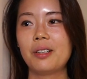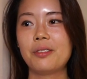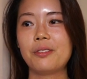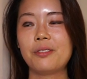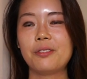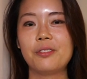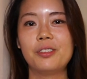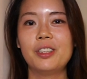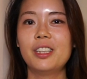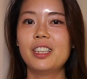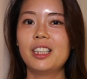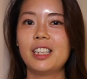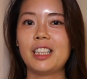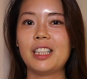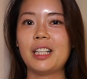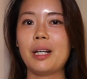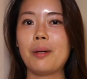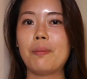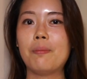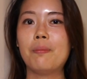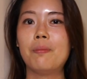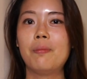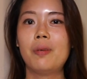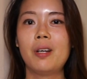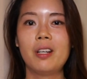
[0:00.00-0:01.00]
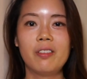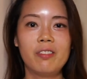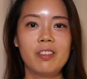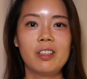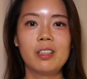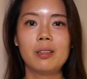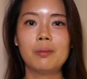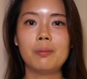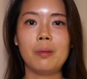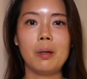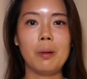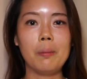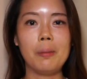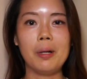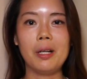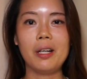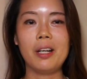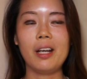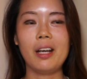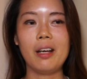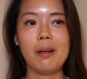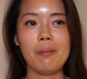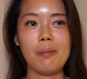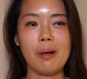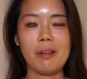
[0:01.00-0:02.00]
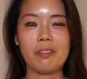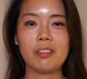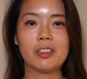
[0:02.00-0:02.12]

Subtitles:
really a pivotal moment in my